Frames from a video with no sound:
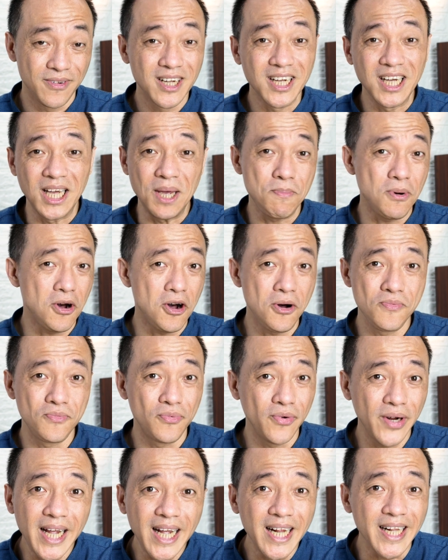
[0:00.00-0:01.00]
Keep on
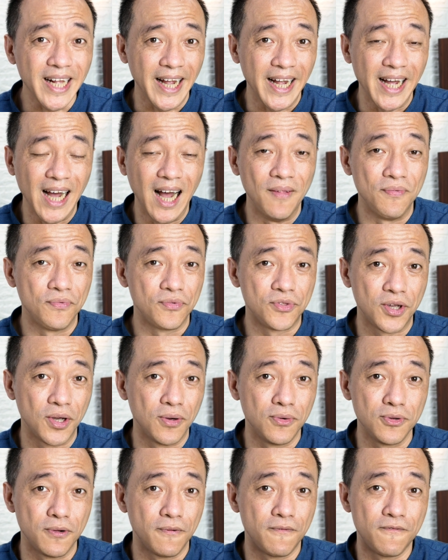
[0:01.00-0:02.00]
reading until
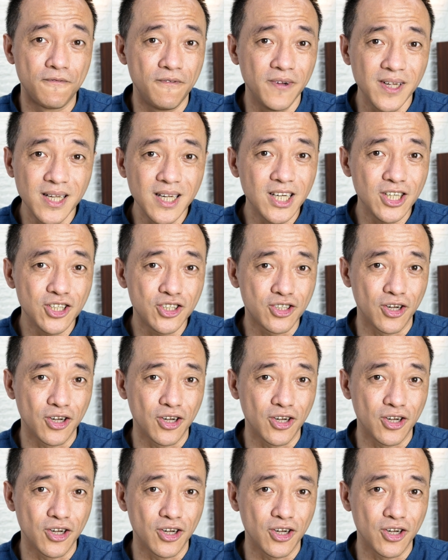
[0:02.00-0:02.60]
you finish